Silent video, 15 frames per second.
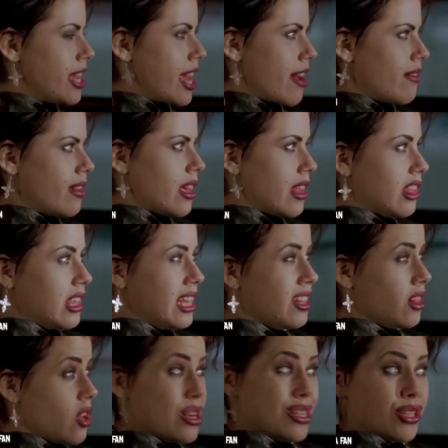Downs
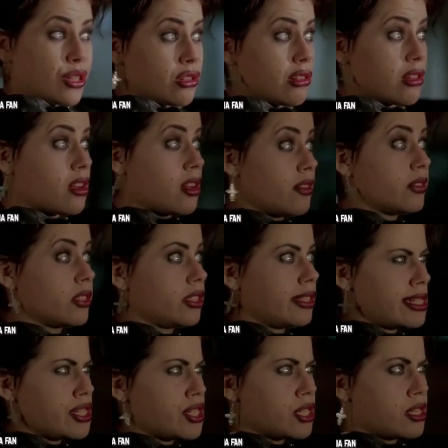was rolling her
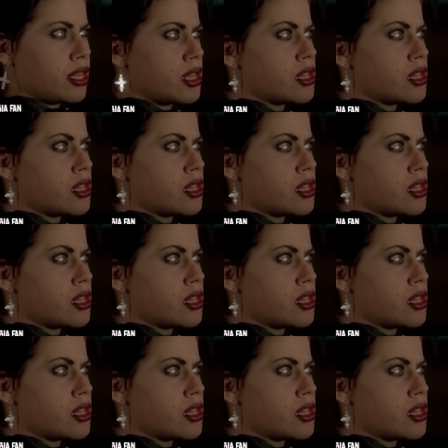eyes as